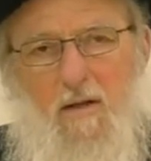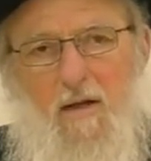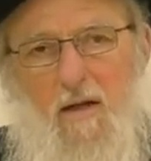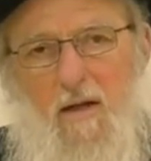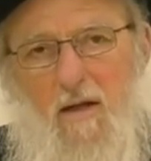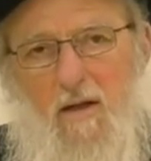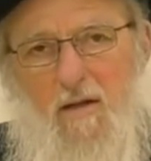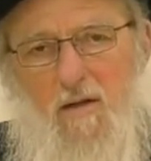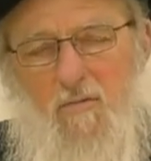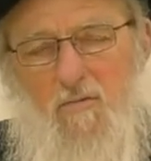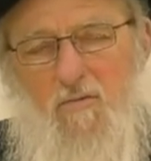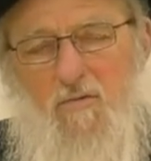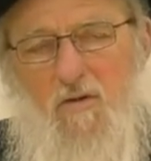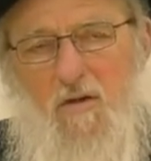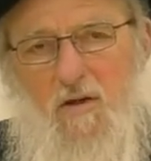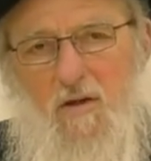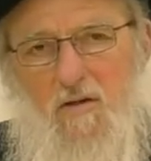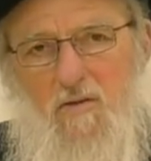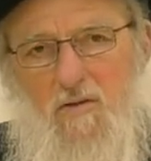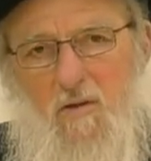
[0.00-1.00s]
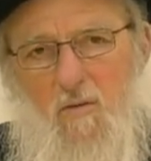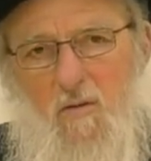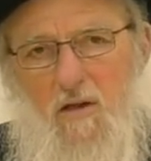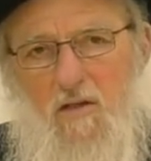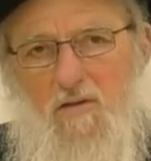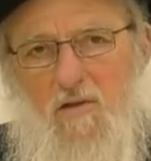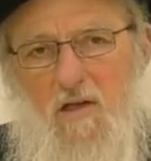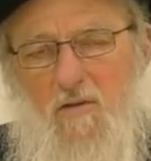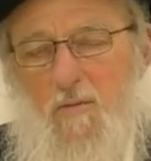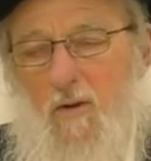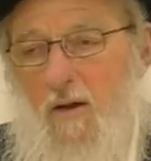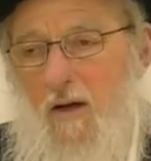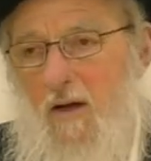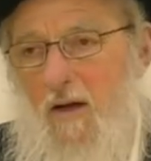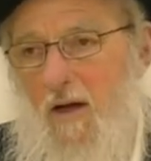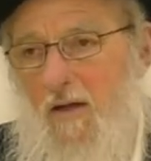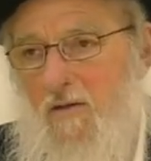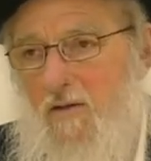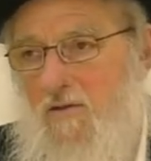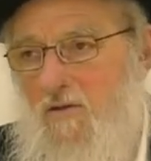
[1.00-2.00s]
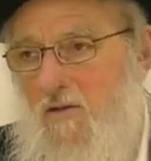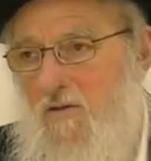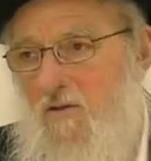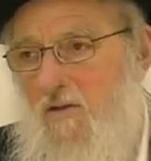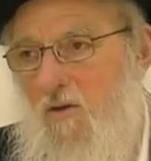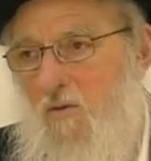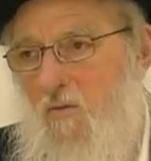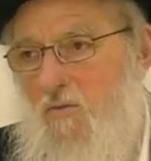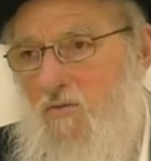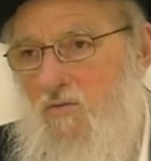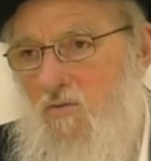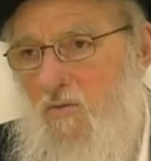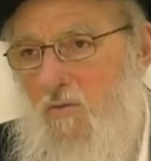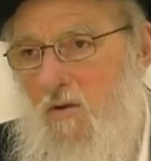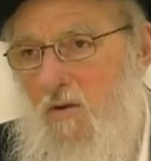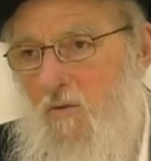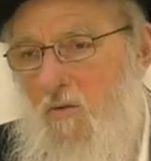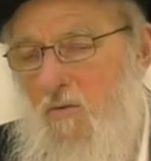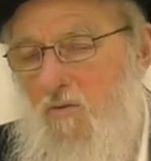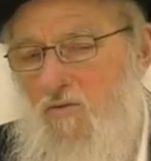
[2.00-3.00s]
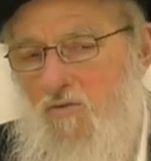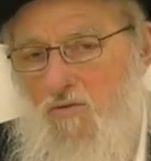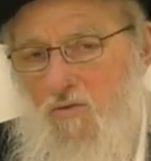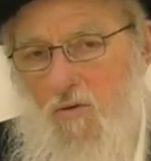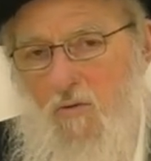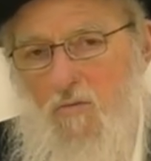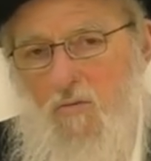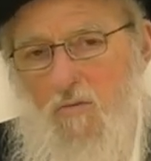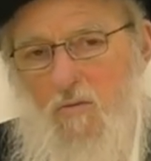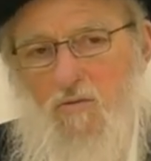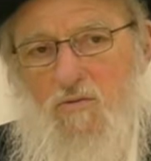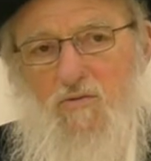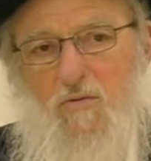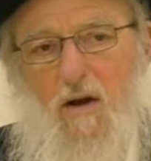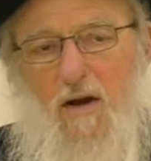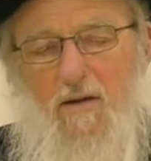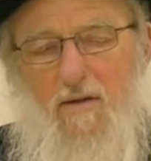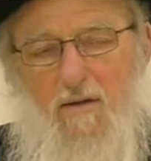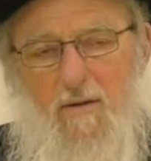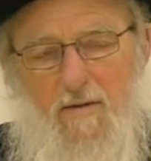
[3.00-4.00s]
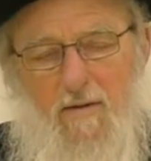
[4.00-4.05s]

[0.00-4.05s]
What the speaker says: And he said, well, let's make a contest and see who's true, who's right.